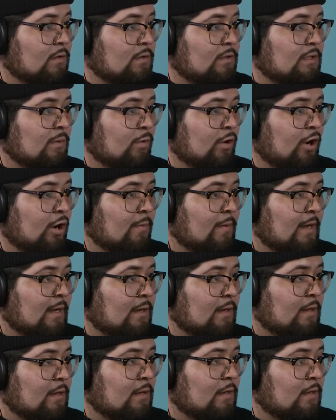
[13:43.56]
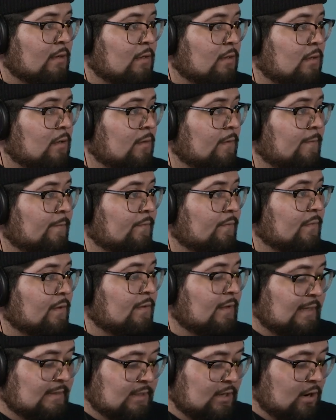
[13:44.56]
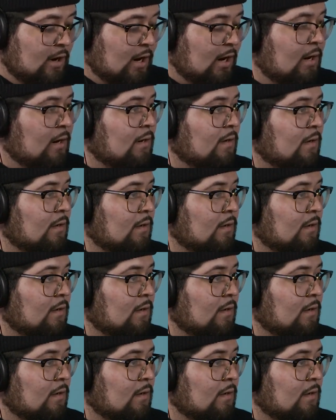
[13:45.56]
Someone heard me. That's a car.